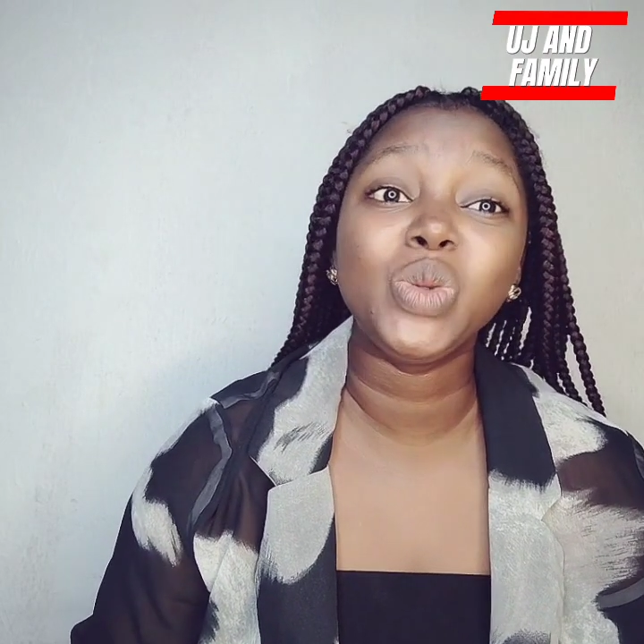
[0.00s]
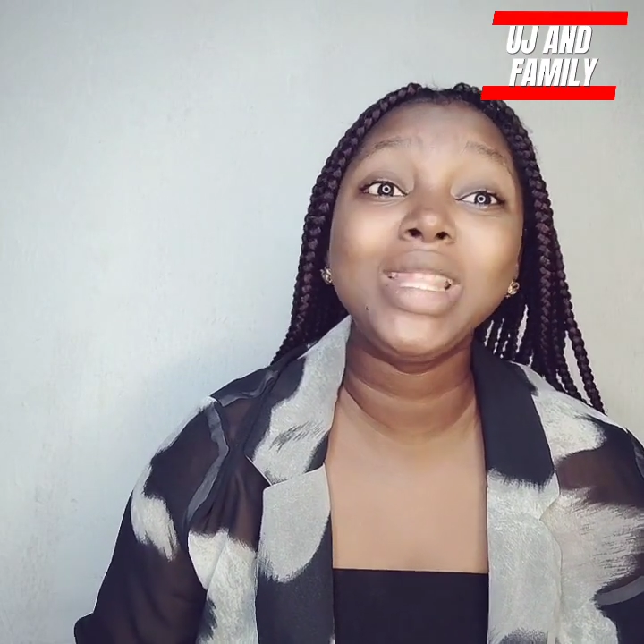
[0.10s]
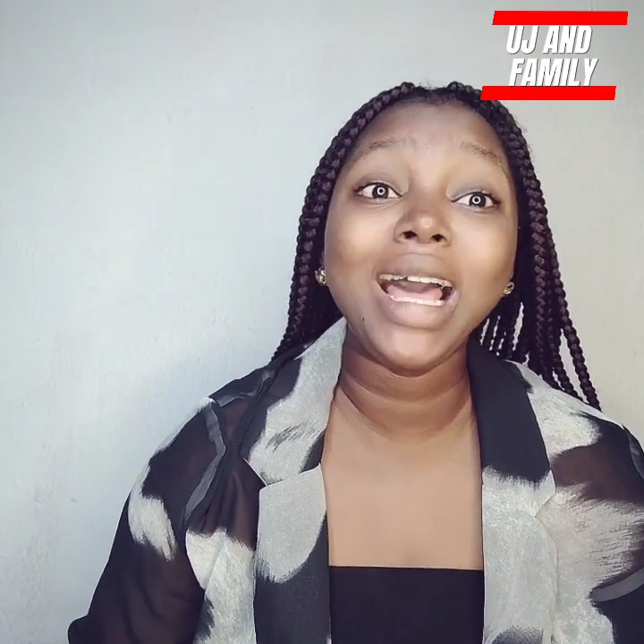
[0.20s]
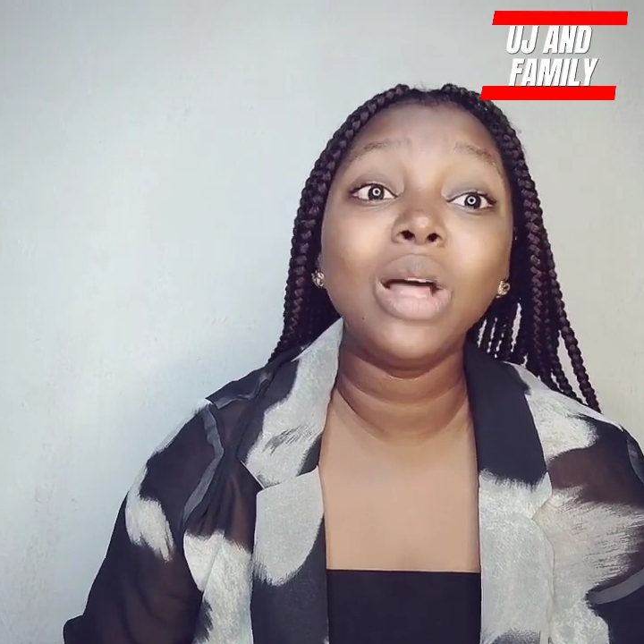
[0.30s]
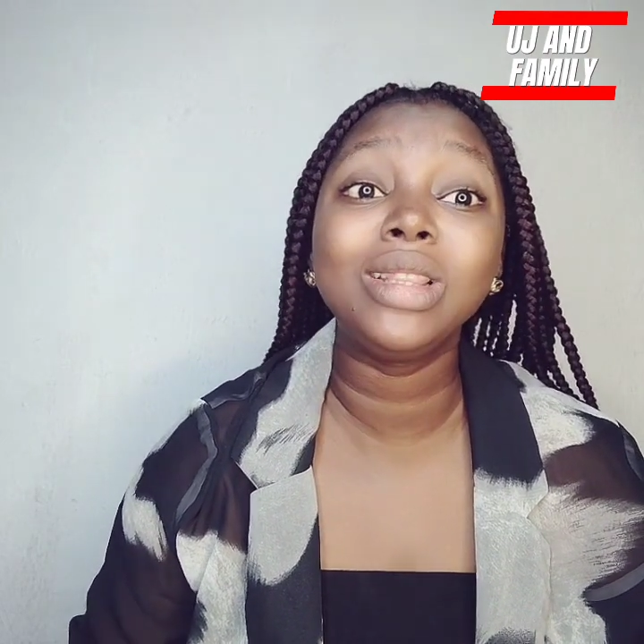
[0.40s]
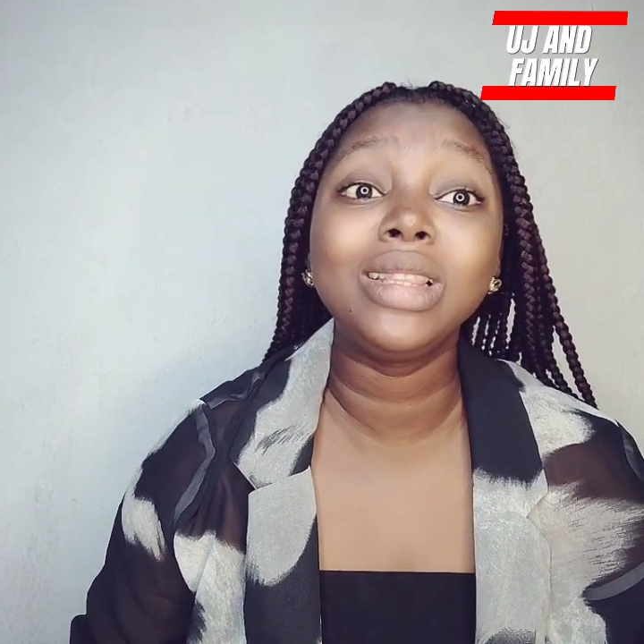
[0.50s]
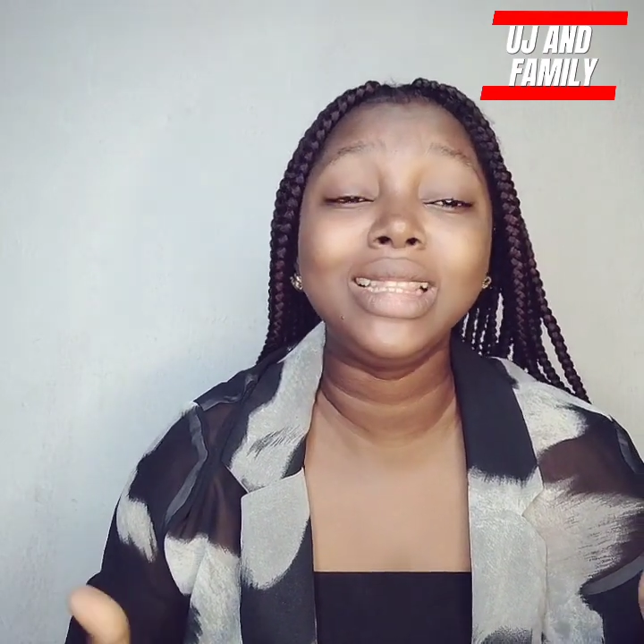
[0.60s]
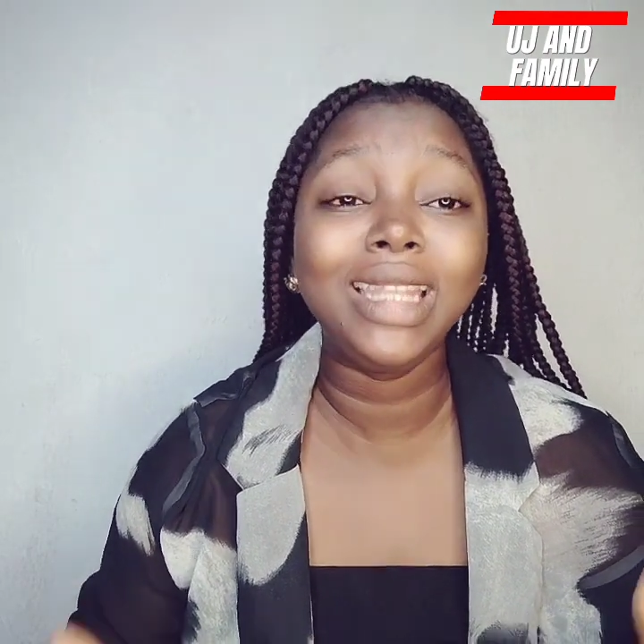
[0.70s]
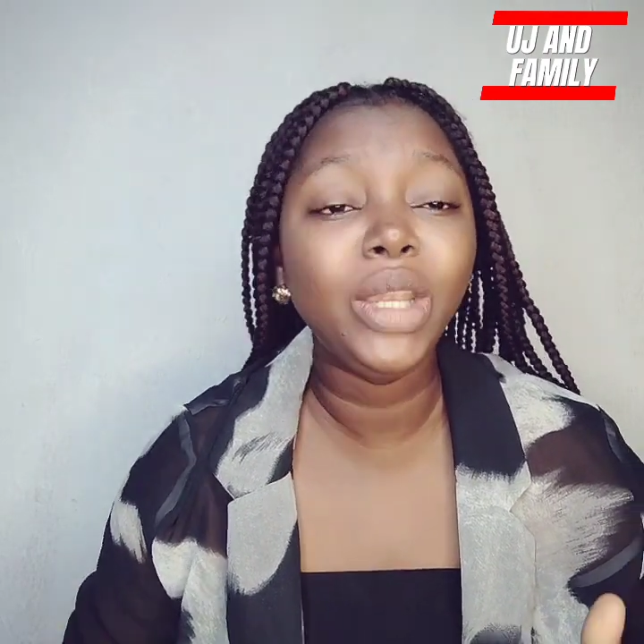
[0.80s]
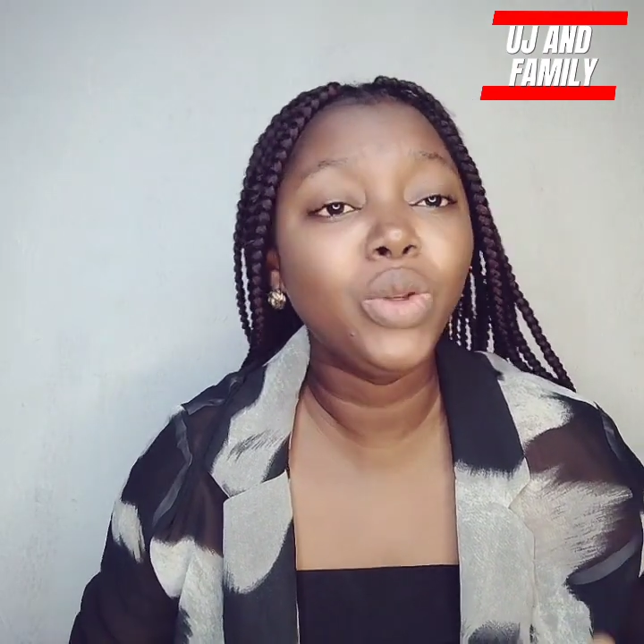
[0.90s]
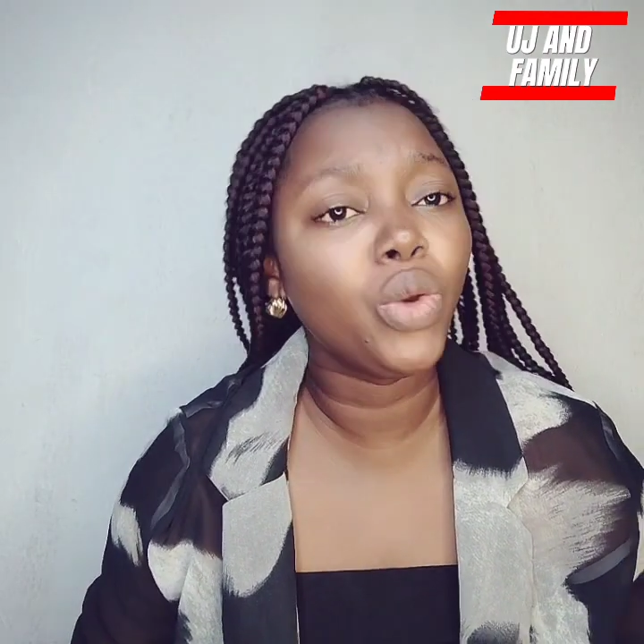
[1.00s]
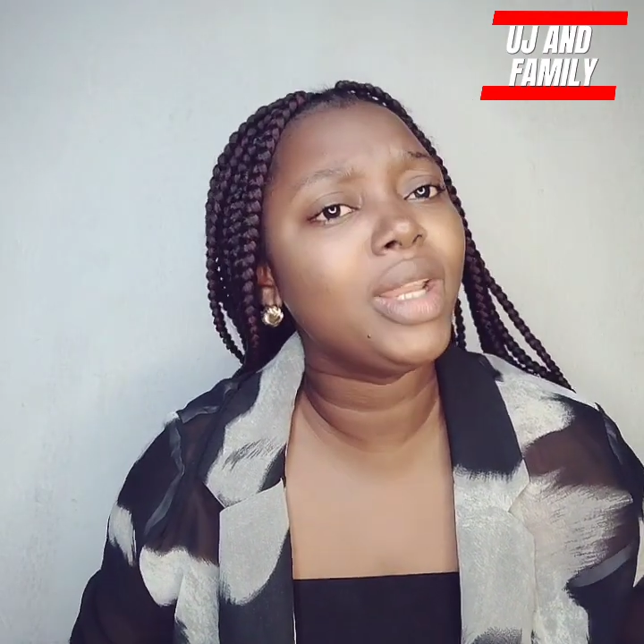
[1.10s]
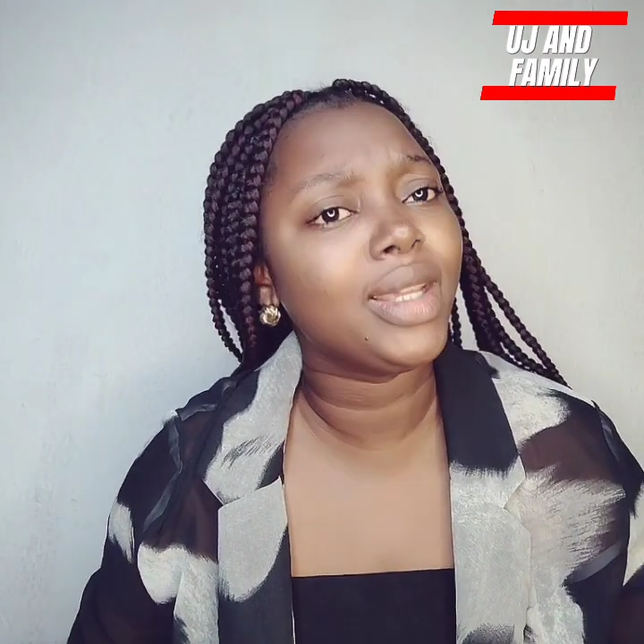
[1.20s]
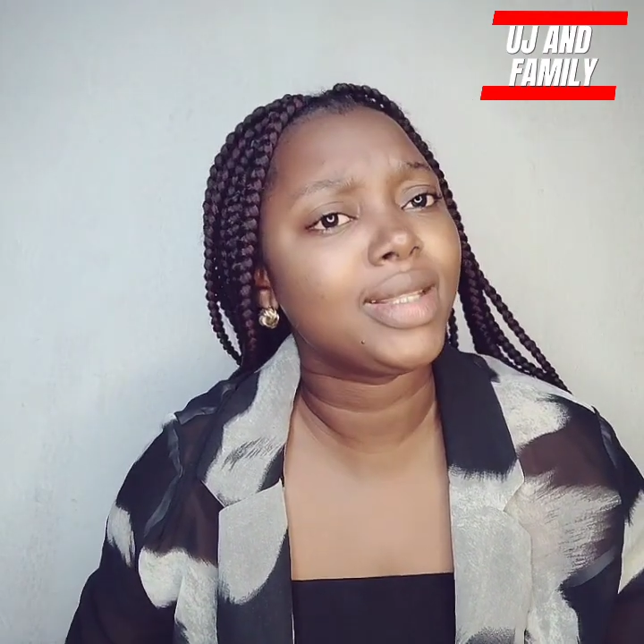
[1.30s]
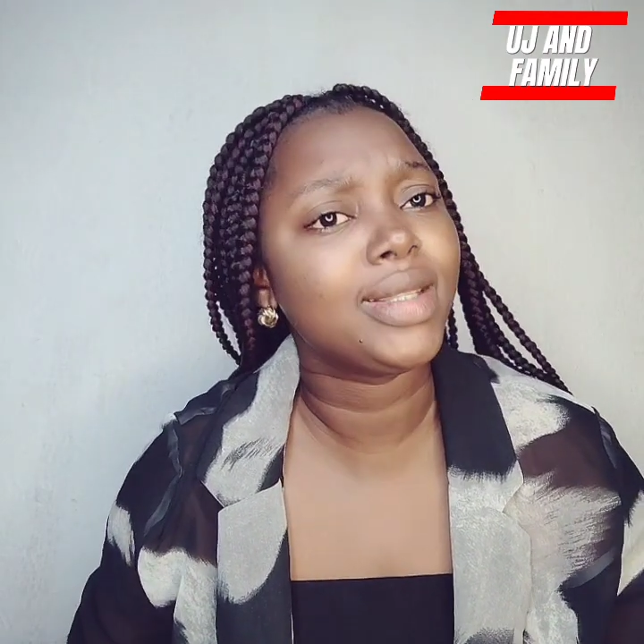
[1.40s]
without they
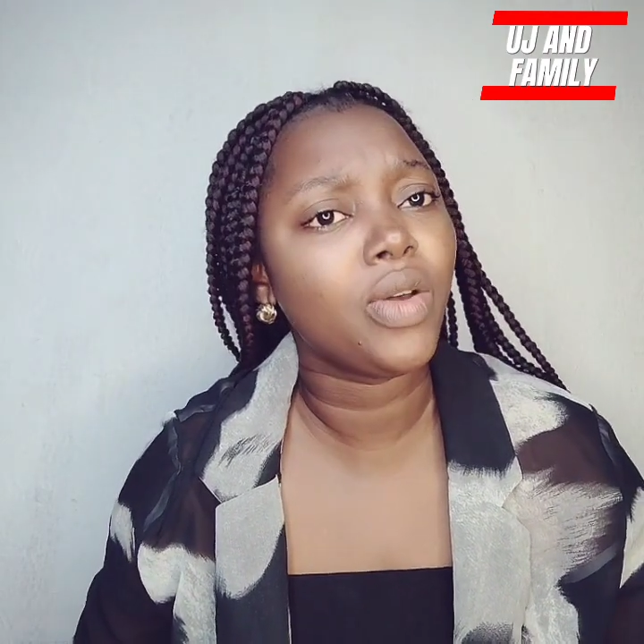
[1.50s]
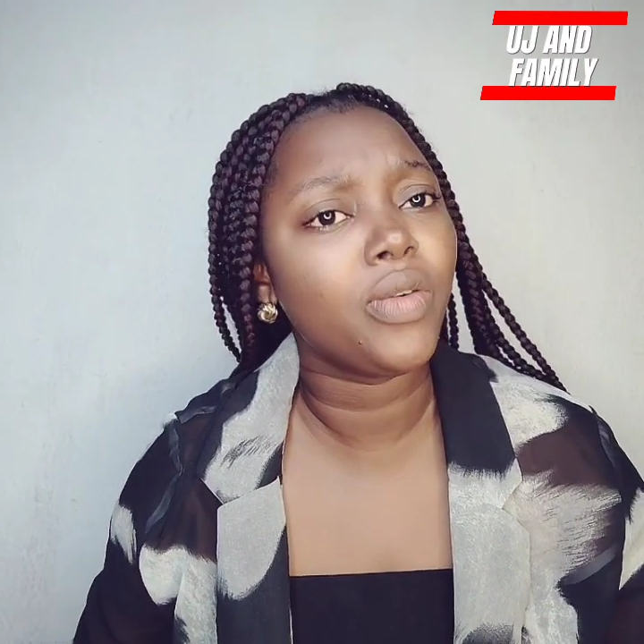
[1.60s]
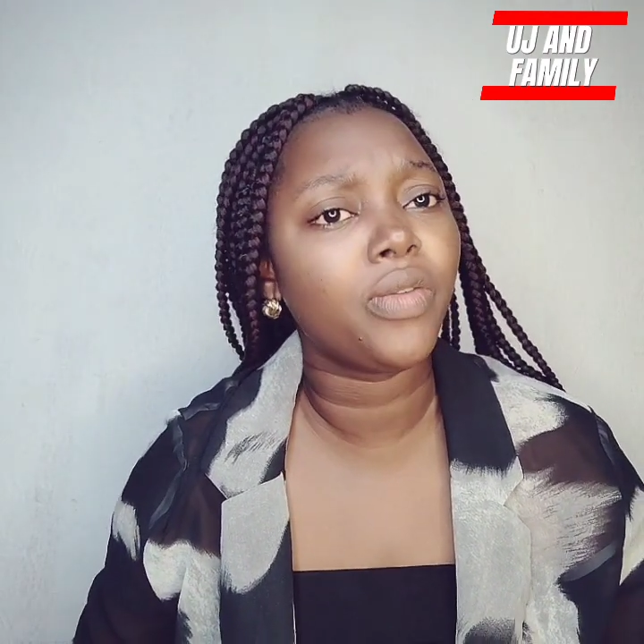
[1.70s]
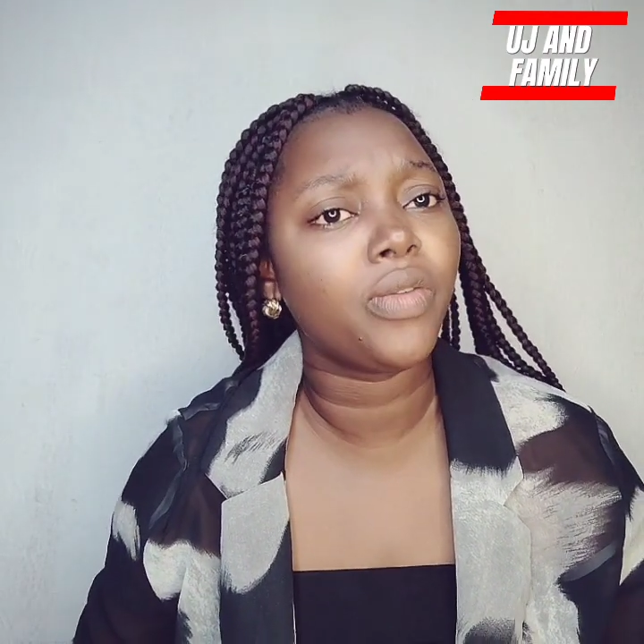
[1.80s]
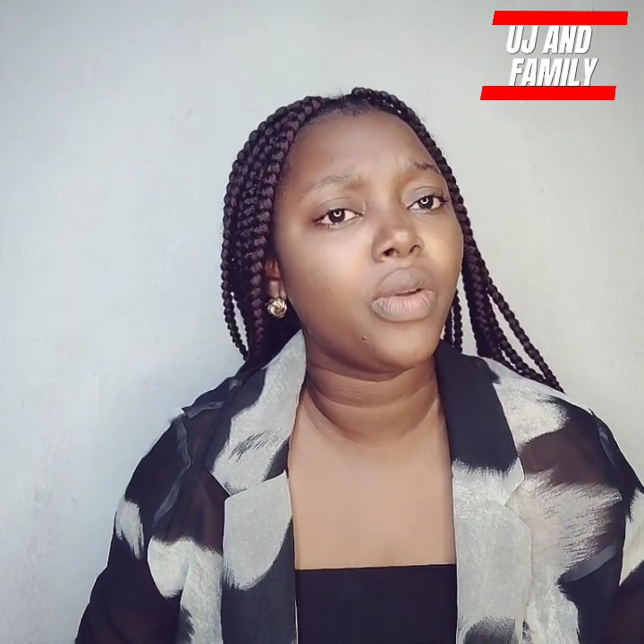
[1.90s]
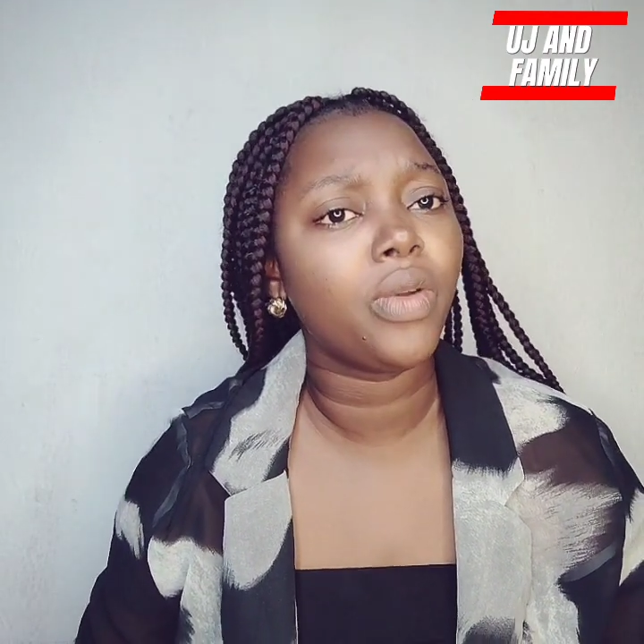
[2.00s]
knowing themselves,